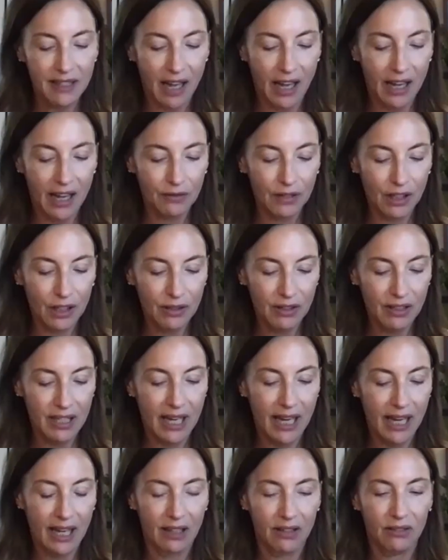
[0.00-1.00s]
I wrote
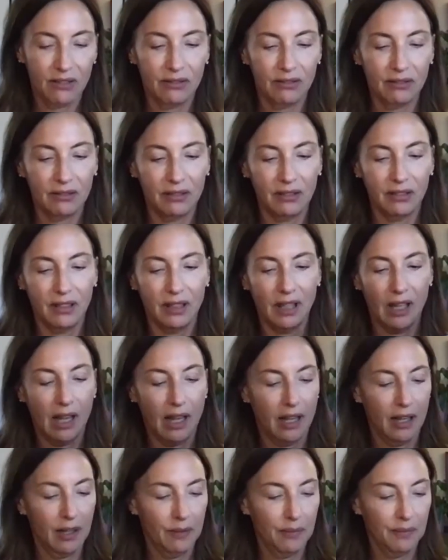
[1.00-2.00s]
down
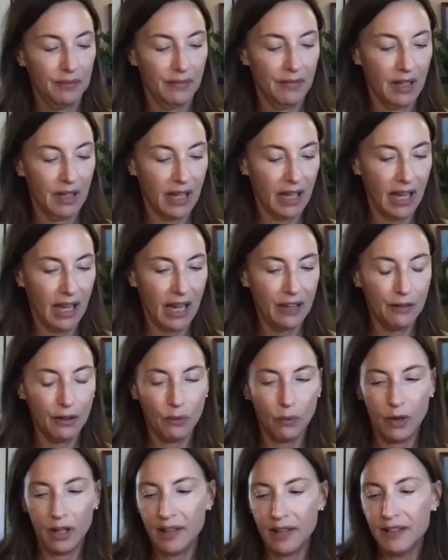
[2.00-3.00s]
it,
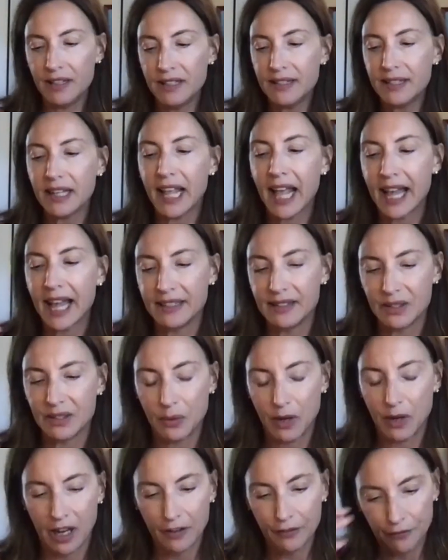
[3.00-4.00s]
and this again is
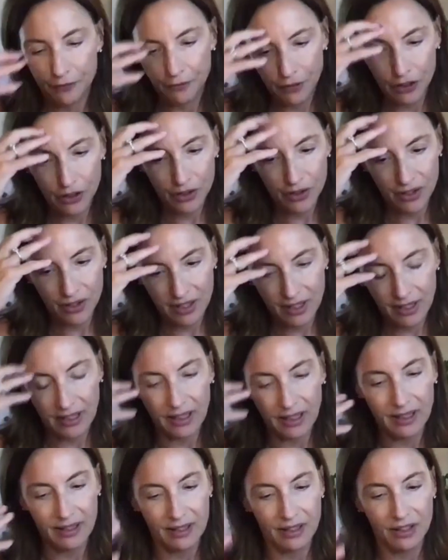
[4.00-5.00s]
when I first
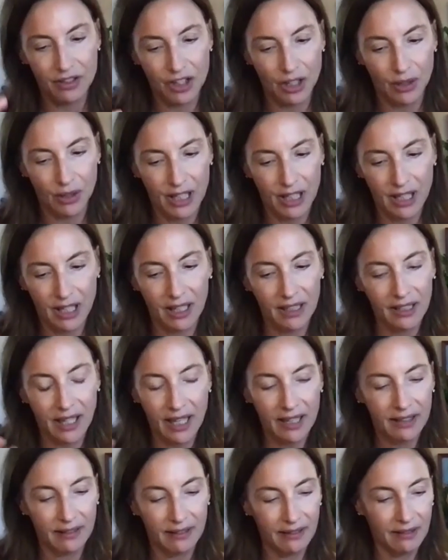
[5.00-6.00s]
listened to it, not
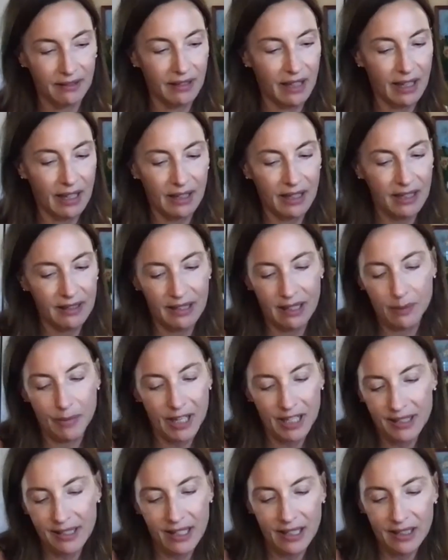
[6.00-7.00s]
that it's the
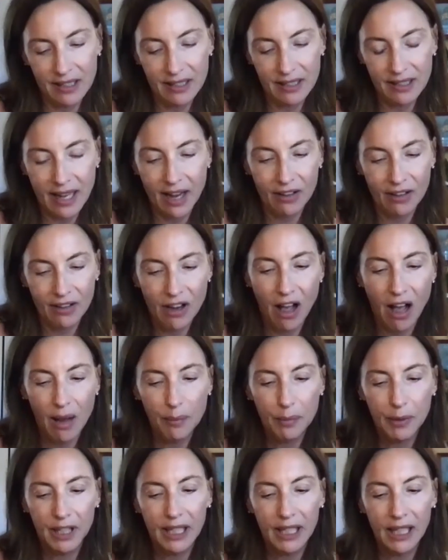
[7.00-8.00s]
best thing to say or not,
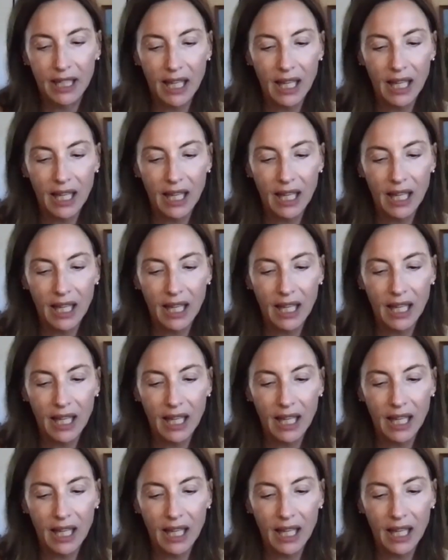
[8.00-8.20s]
but